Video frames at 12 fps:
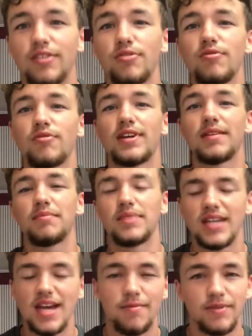You can
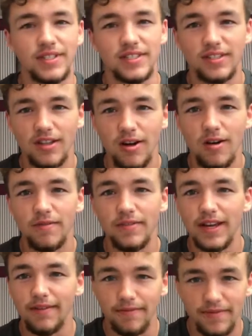be able to solve
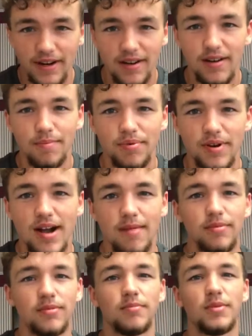that very
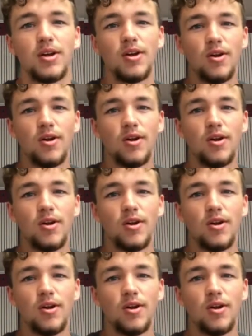problem